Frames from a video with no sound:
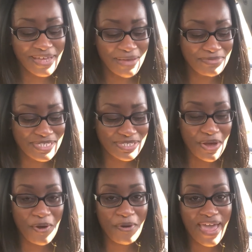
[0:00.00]
I'm
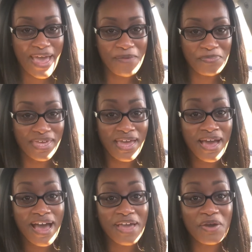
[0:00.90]
so happy.
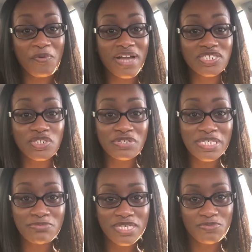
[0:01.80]
I can watch
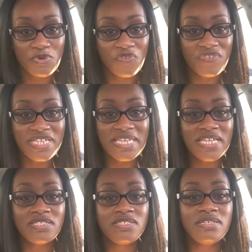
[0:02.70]
Christmas movies
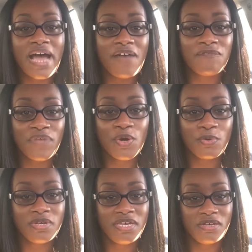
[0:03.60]
and not feel
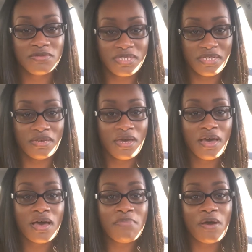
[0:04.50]
guilty
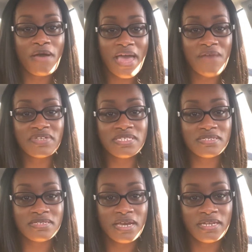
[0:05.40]
about having to
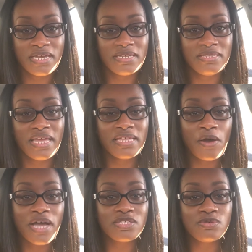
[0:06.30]
study anything. Now
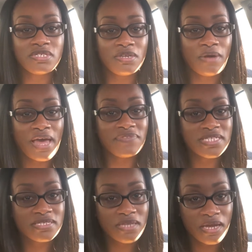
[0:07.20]
I do still have to
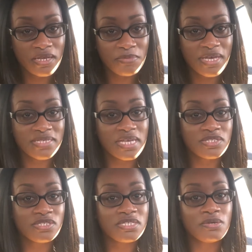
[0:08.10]
study because I
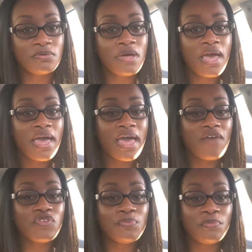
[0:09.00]
still
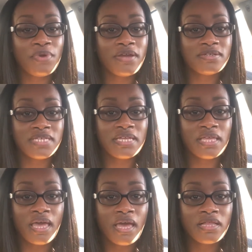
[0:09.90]
have to prepare to take
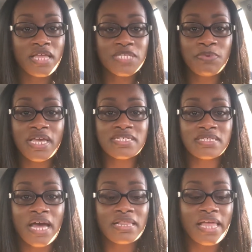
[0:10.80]
the NCLEX, but it's
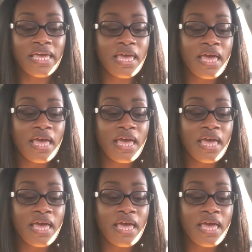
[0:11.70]
not like